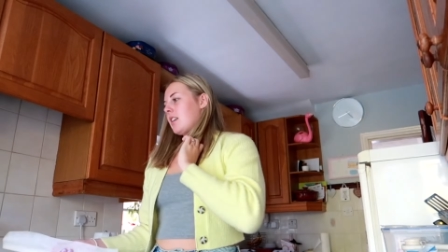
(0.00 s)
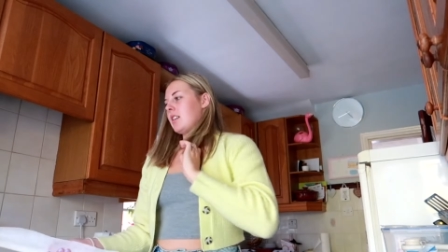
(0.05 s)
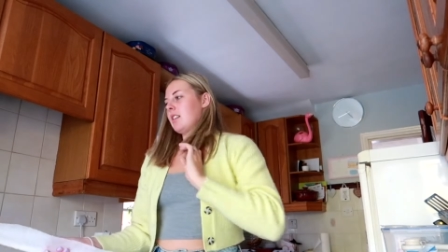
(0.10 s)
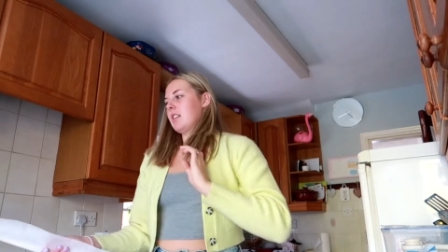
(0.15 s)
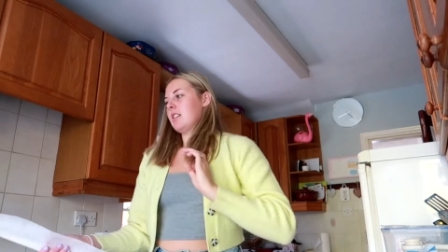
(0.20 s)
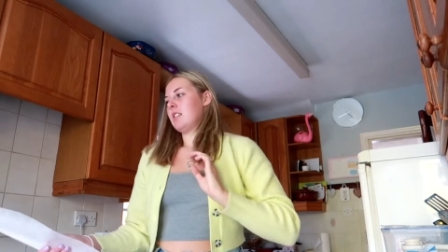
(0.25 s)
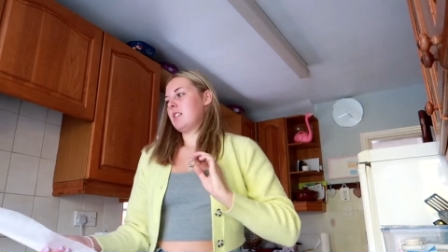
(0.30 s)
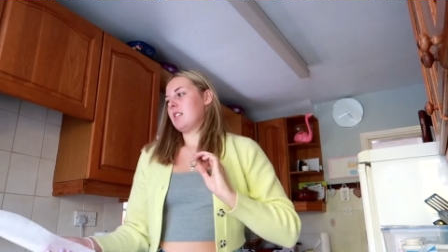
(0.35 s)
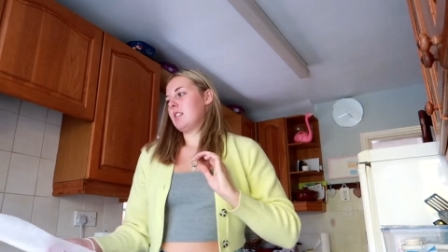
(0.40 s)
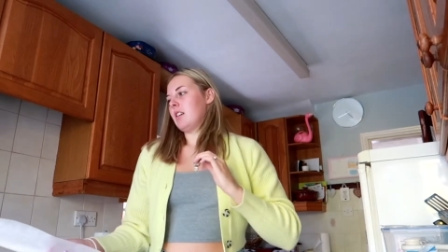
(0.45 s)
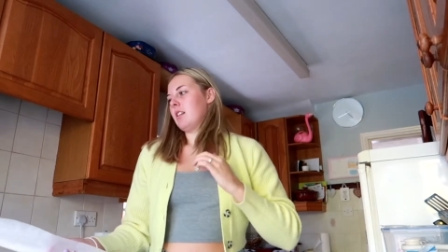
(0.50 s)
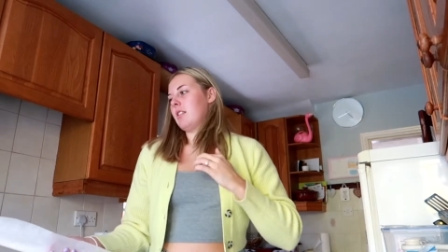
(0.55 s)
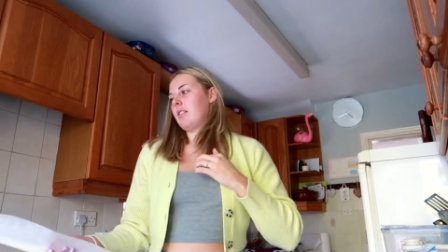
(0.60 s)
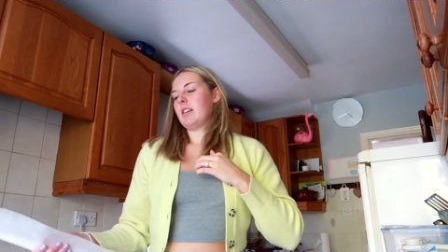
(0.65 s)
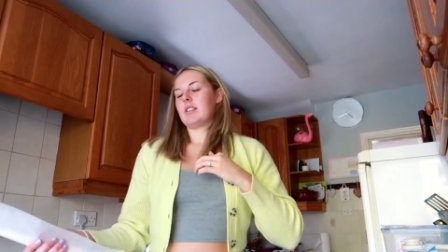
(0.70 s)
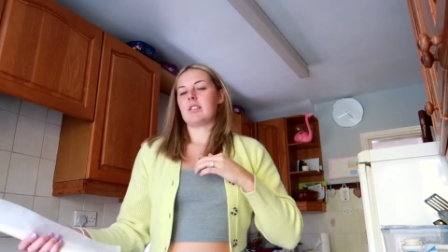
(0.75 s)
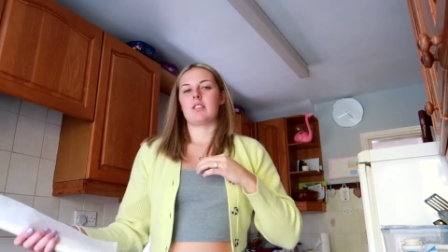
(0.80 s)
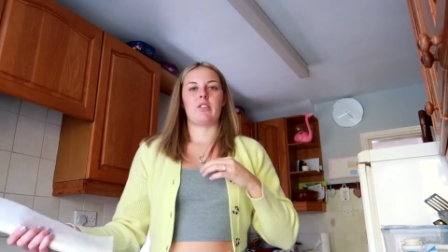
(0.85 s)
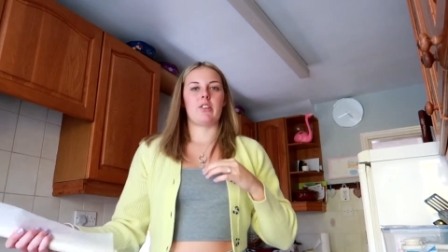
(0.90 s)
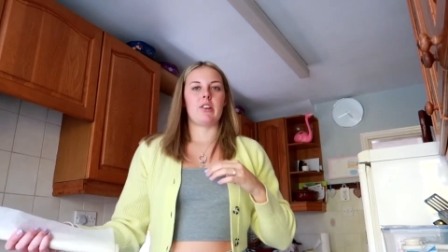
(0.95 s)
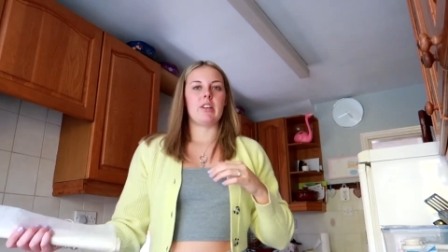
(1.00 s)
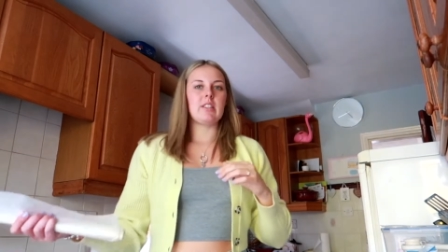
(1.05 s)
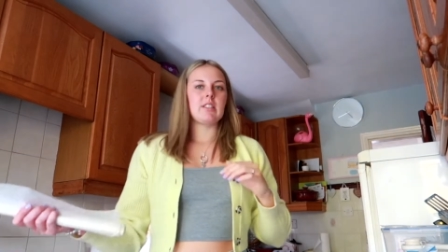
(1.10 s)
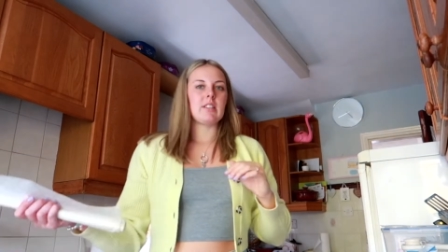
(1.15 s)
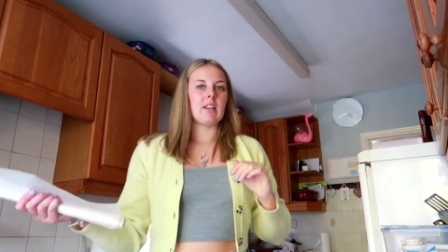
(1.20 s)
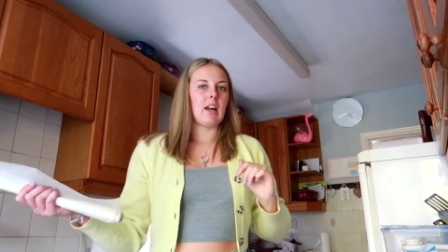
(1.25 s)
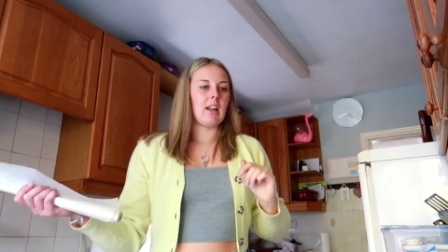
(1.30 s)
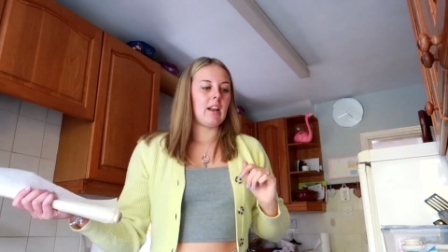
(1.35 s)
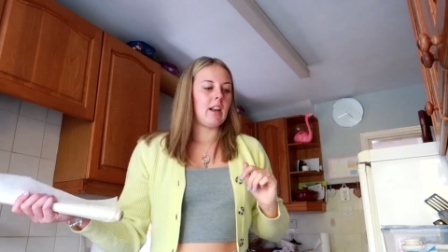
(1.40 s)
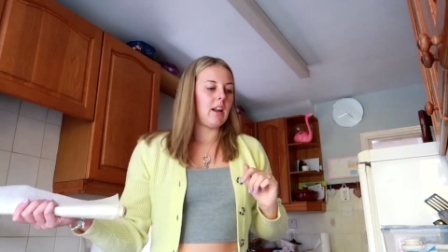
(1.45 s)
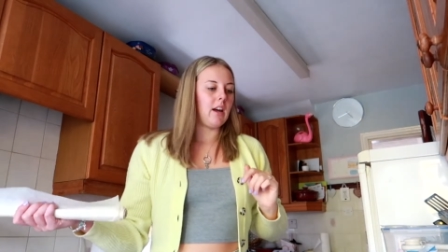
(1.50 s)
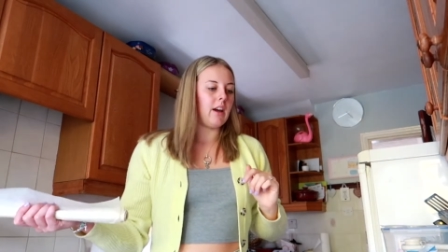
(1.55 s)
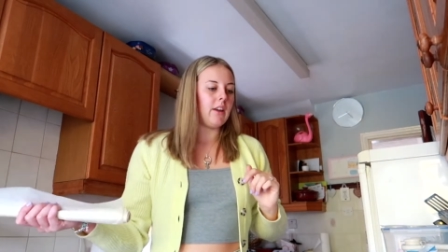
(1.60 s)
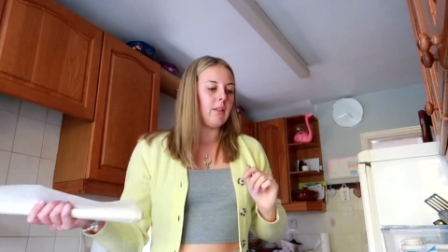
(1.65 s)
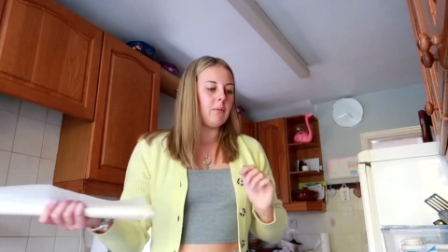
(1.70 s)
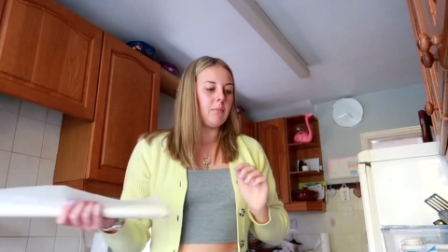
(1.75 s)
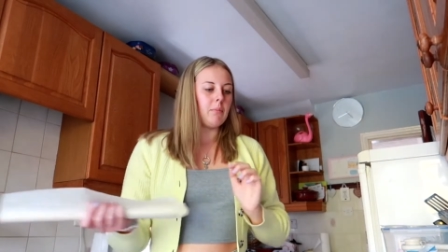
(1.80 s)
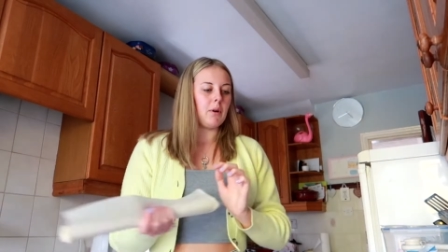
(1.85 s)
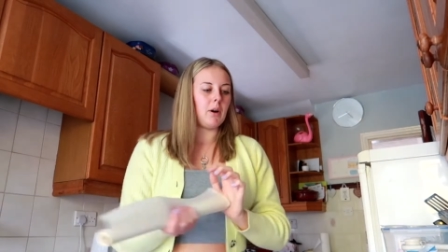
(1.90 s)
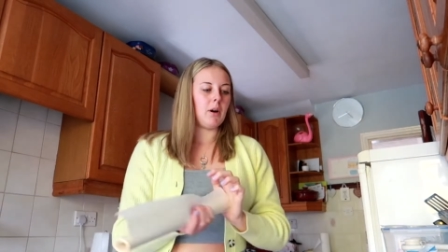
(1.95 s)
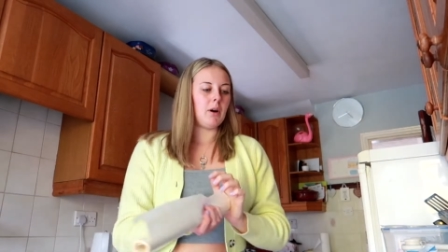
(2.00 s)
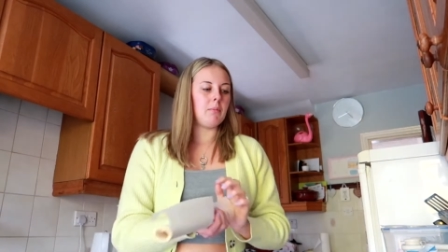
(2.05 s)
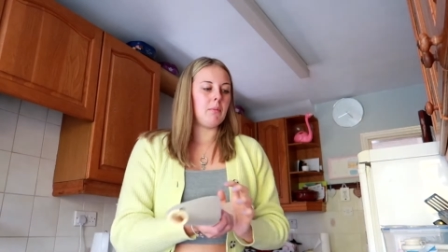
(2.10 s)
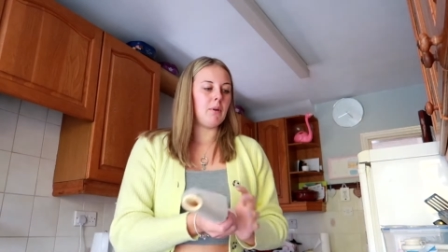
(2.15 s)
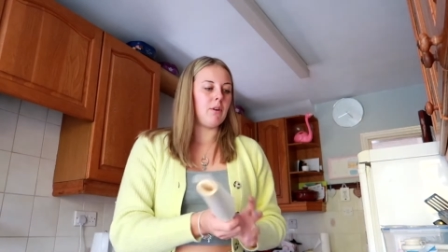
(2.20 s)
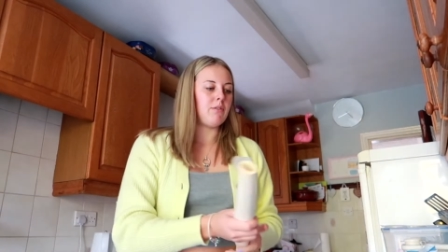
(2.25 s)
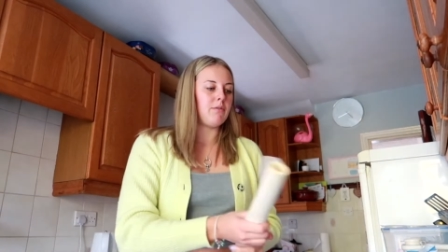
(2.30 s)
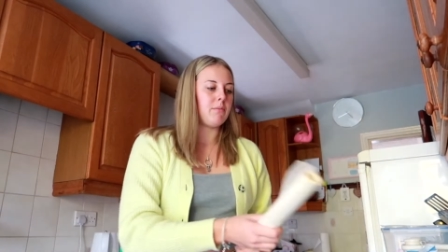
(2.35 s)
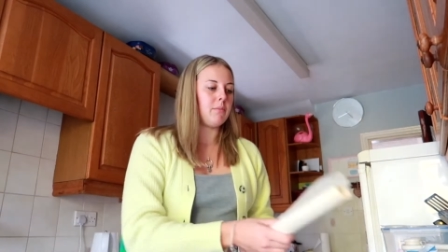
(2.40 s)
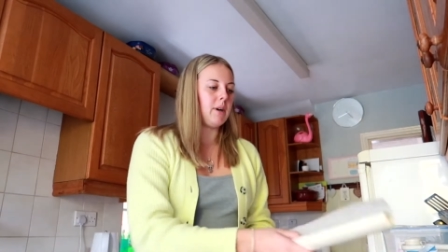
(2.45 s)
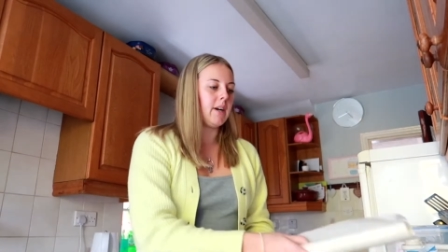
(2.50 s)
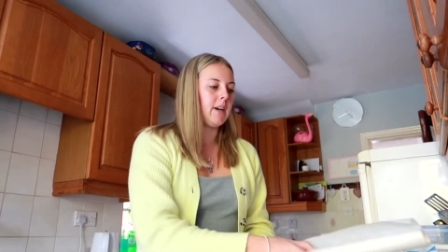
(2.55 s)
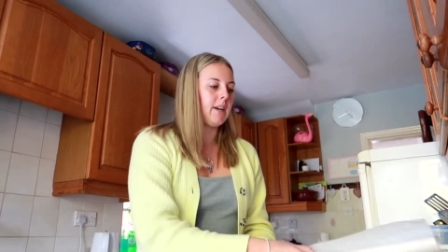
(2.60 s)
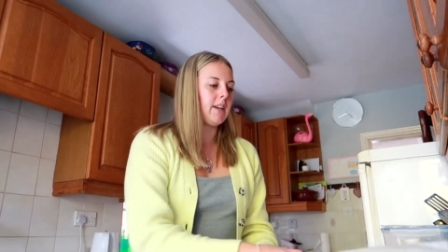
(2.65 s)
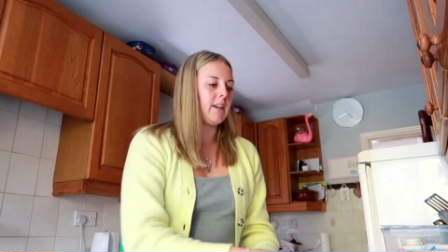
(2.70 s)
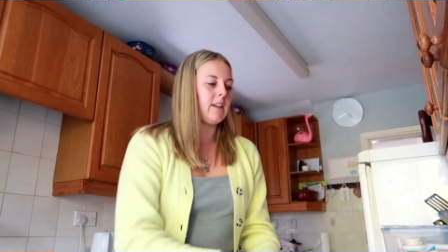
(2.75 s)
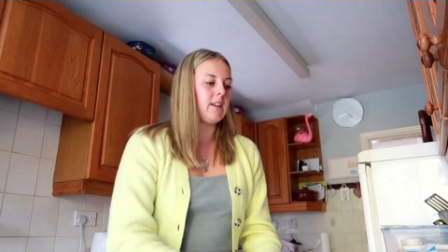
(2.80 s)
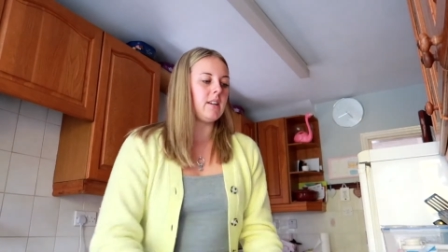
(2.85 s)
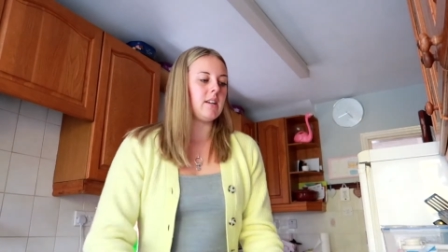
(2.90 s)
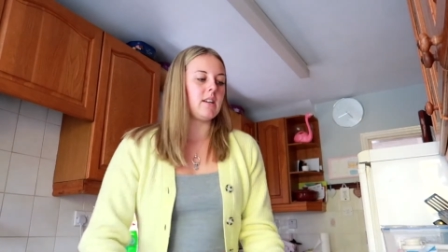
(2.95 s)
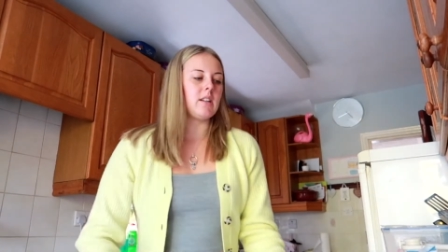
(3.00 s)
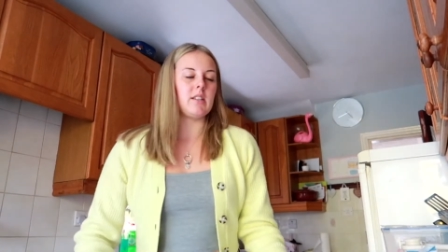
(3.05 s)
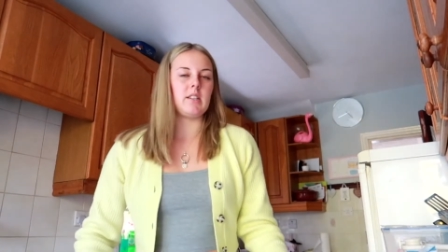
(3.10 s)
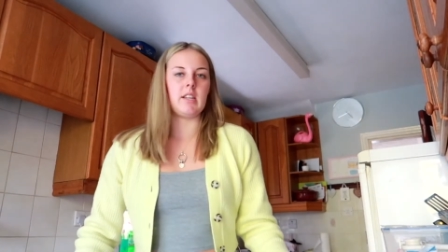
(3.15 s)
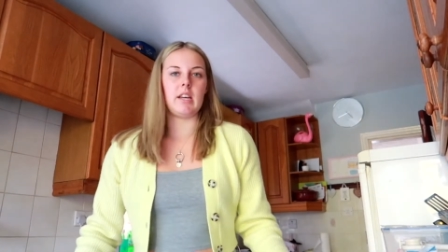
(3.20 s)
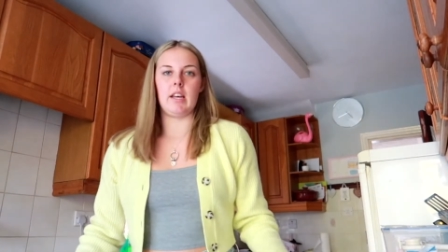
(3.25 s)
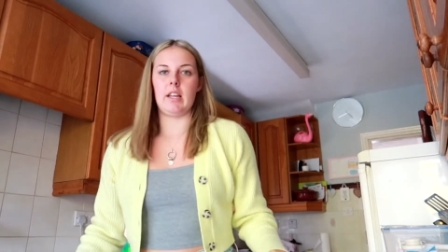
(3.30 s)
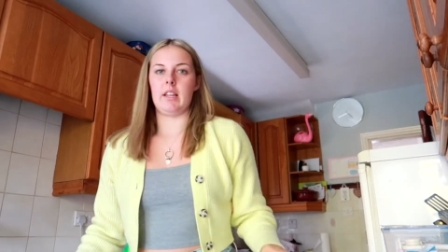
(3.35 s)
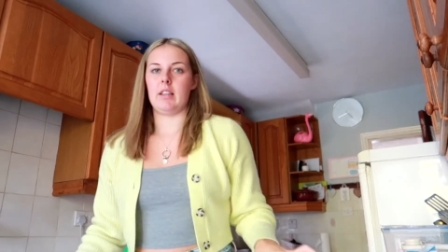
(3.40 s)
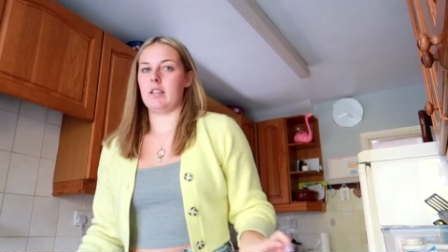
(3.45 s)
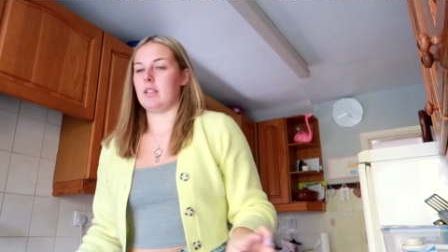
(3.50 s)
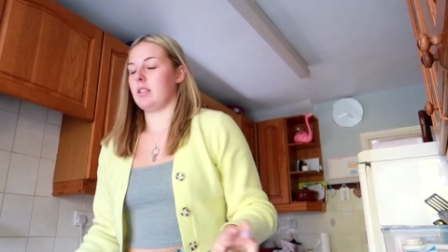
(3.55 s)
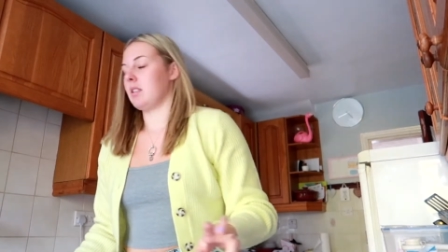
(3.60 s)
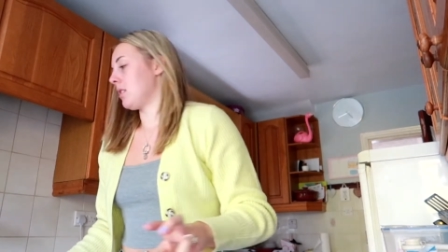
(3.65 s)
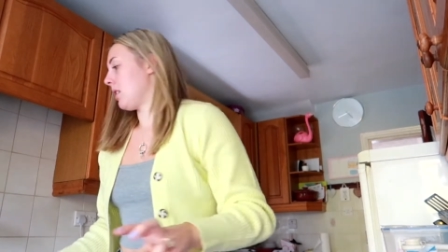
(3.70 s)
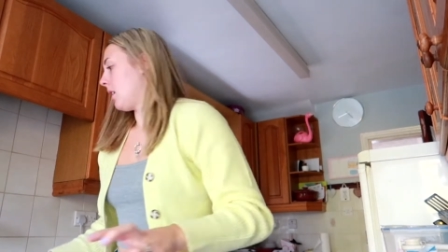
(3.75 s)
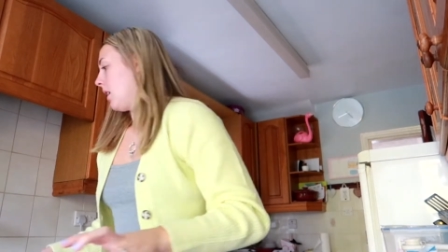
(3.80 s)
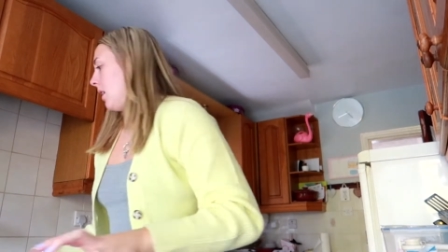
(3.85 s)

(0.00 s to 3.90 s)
need to do is grease and line the bottom of my tins.